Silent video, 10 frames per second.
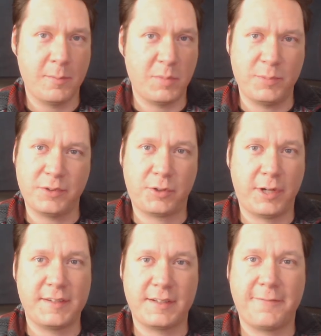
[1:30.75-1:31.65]
People
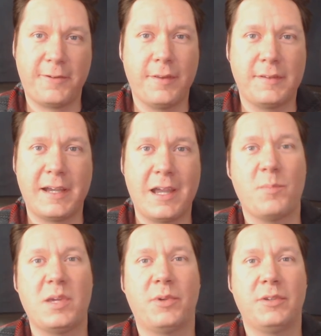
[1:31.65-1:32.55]
trace stuff all the
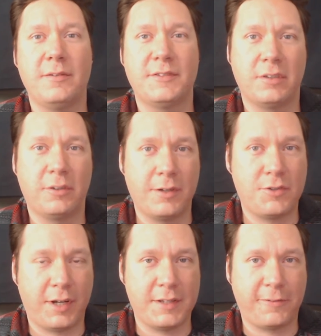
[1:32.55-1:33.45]
time. People use a grid
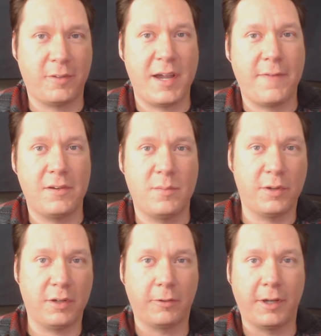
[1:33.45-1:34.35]
transfer method to
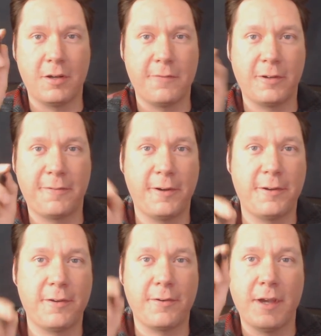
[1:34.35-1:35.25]
put a grid over a
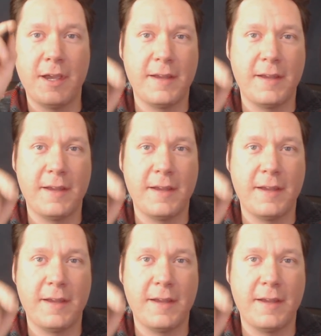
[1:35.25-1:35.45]
photo.